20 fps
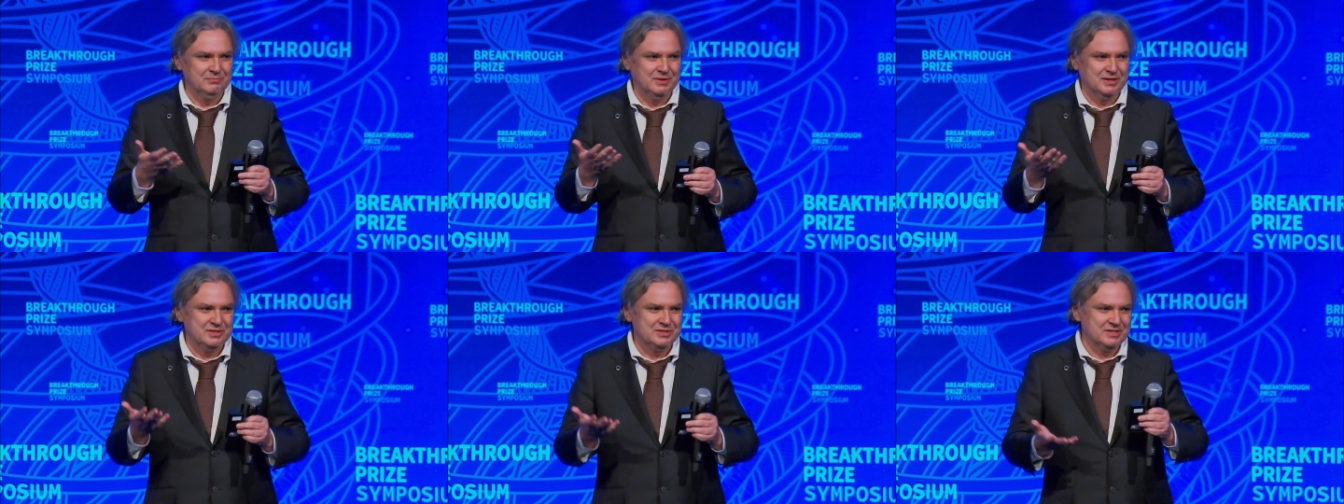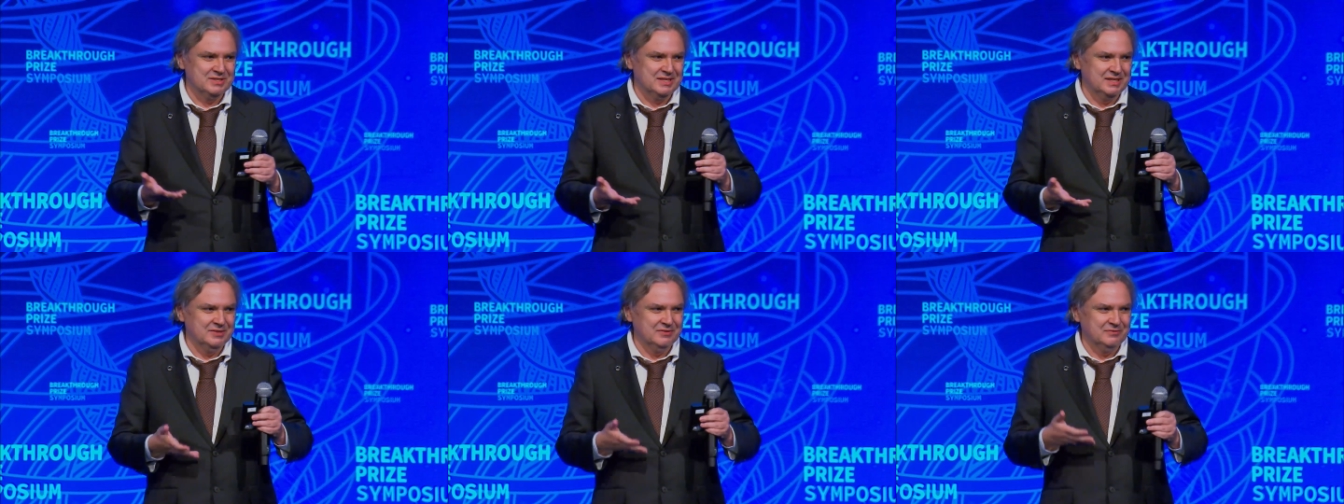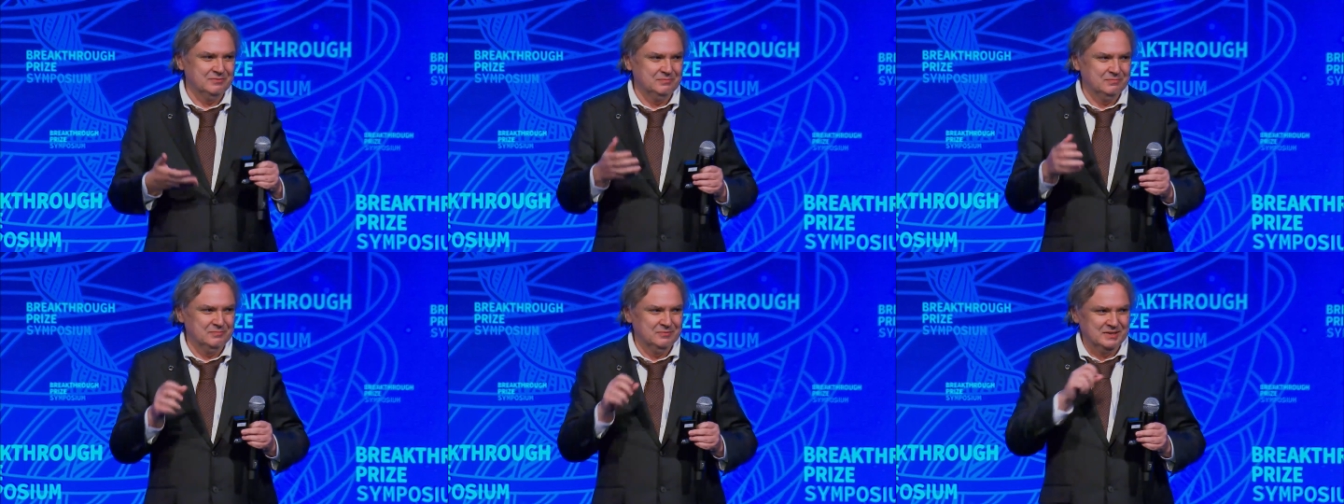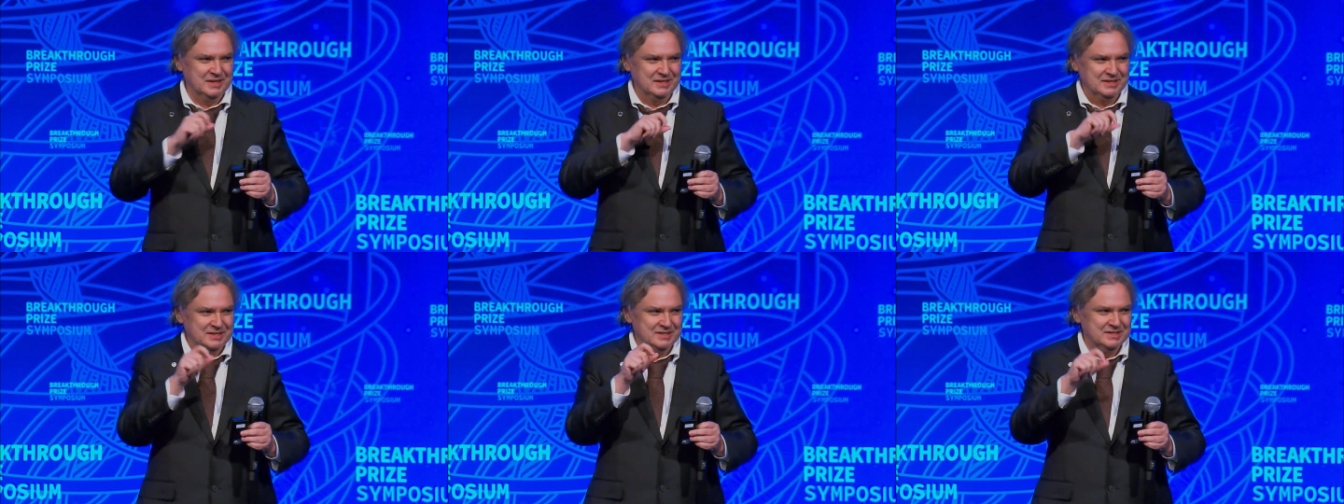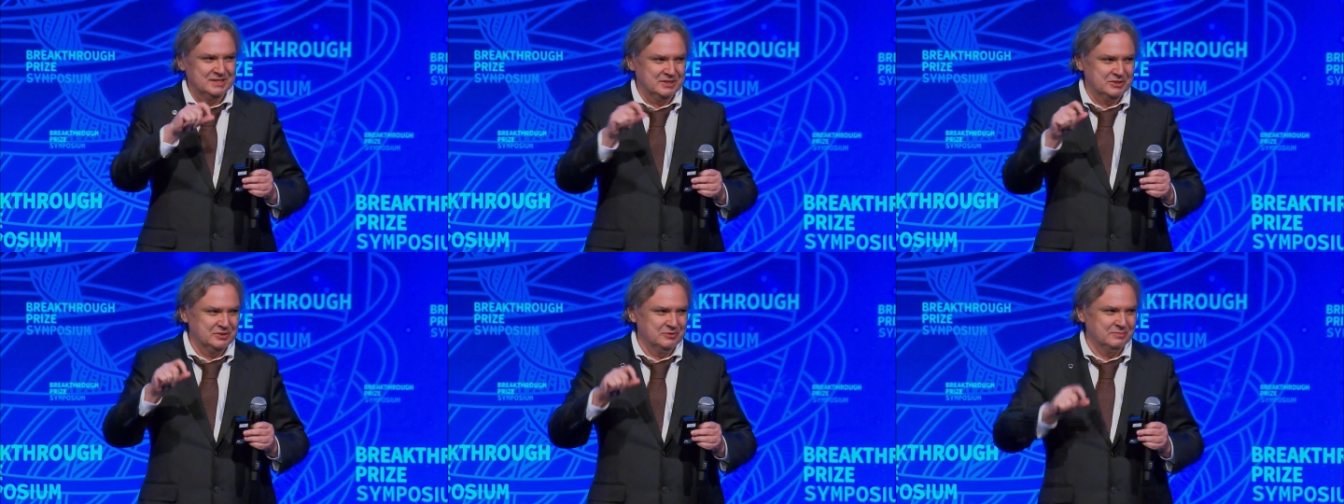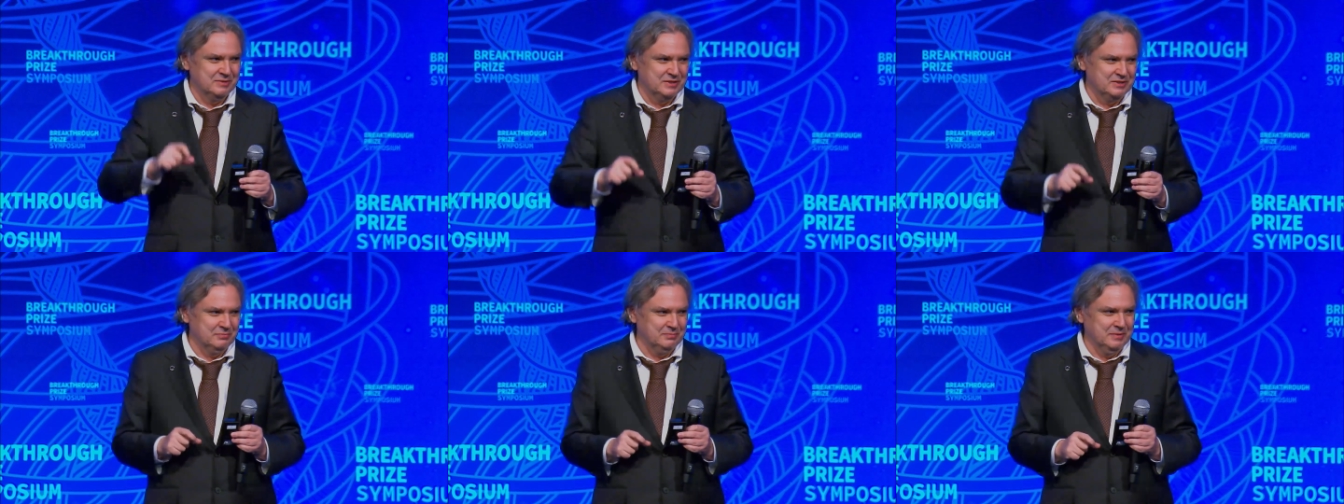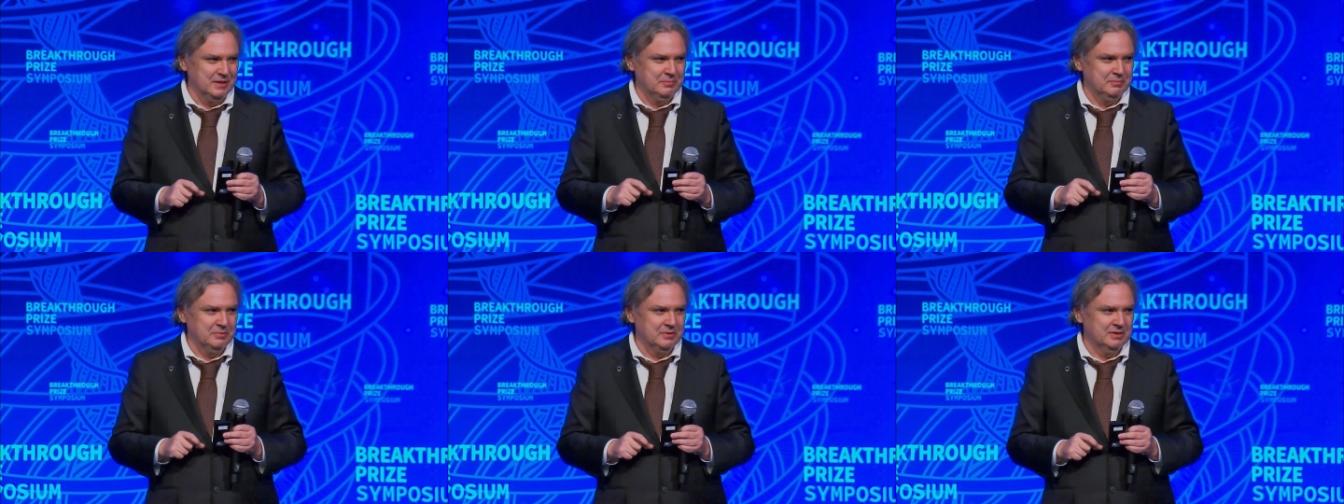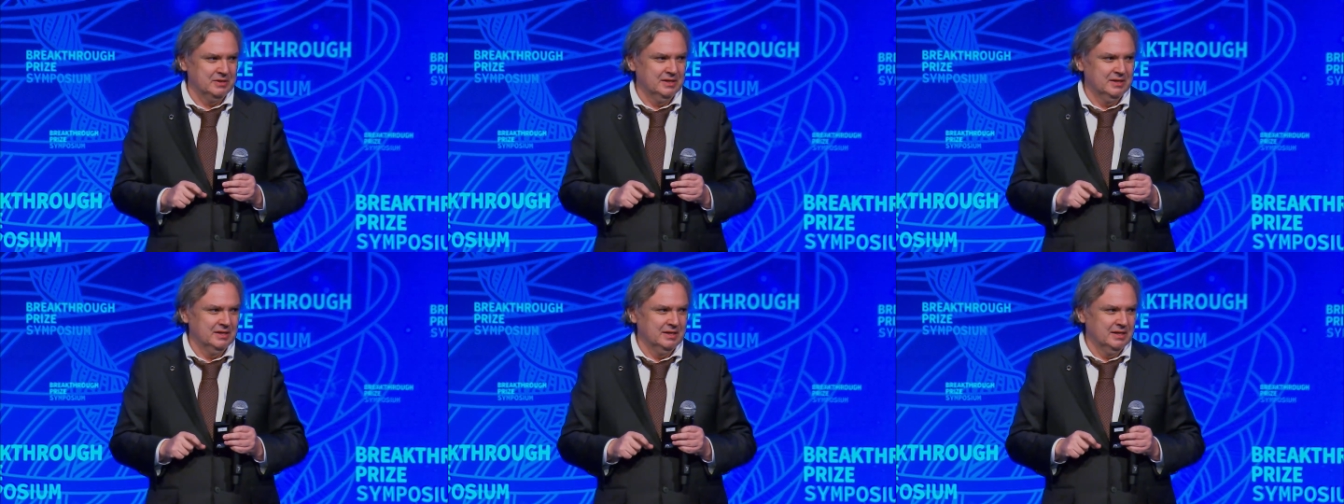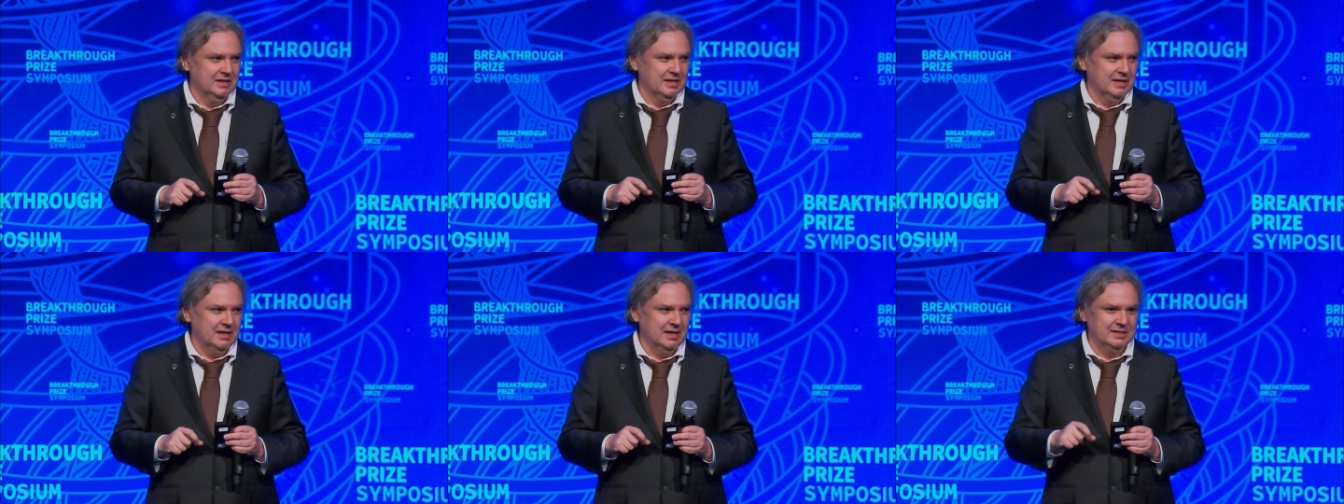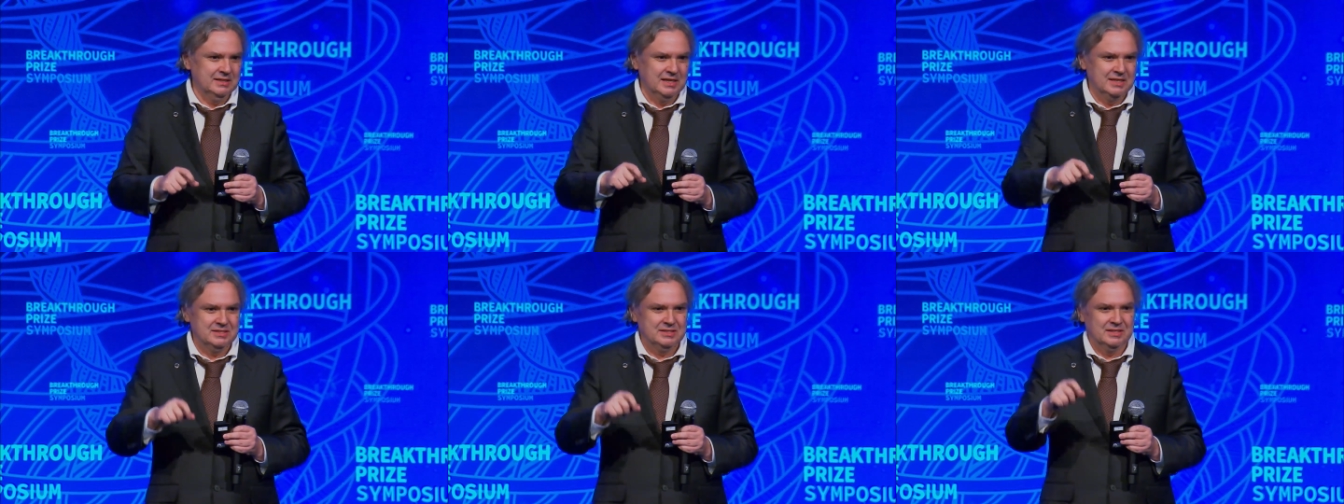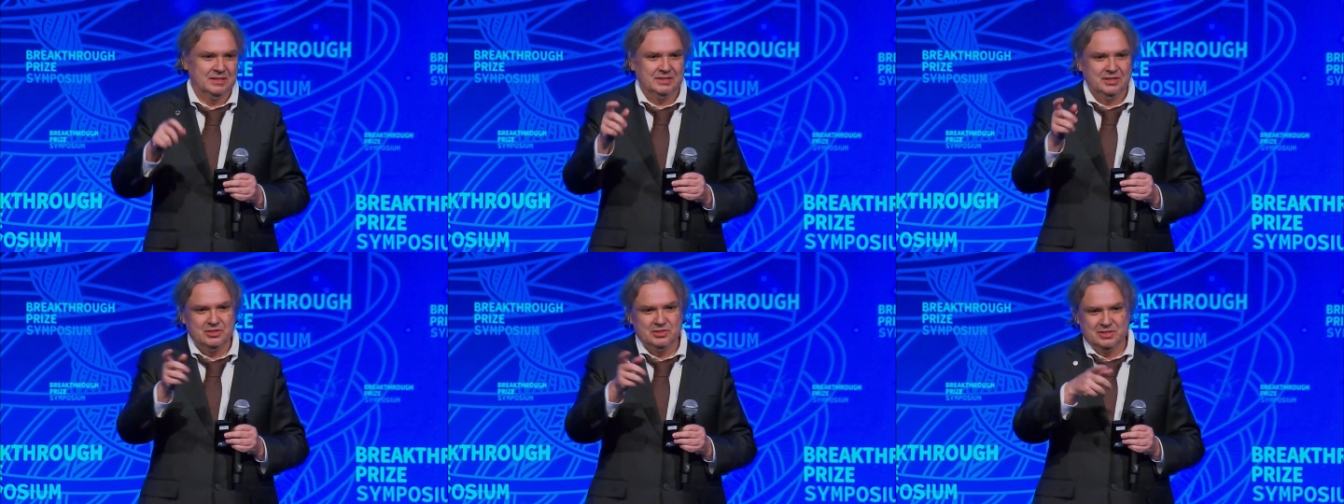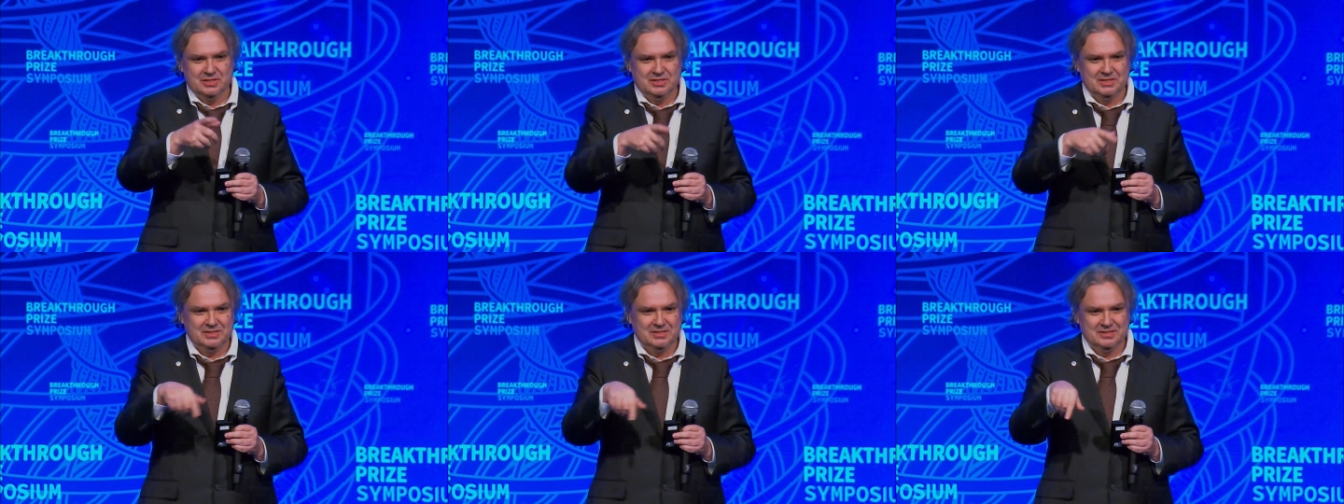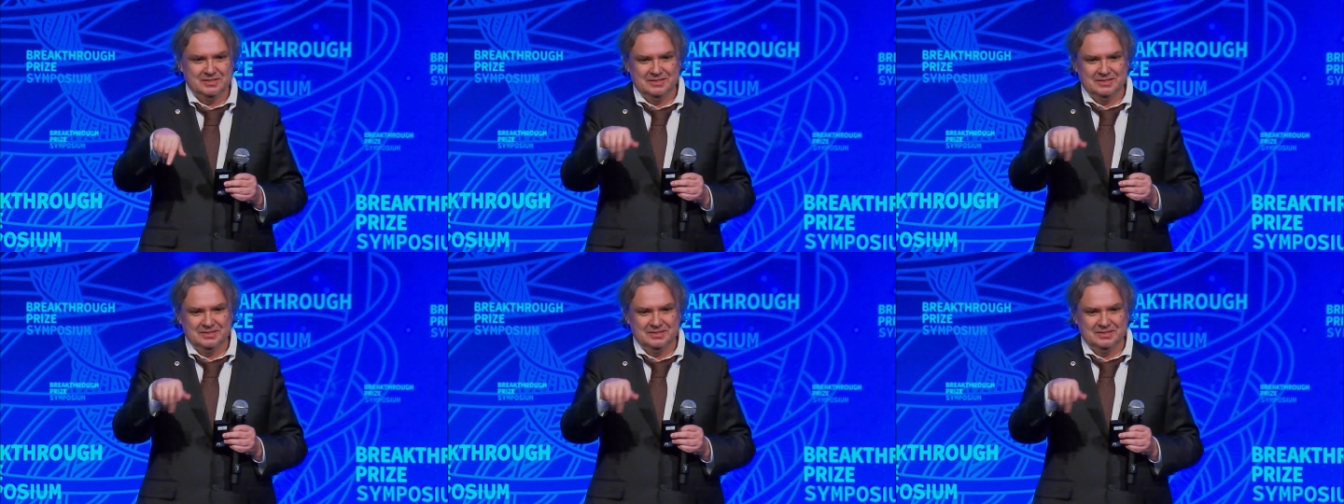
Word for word: by just kind of writing things on a piece of paper, and I started just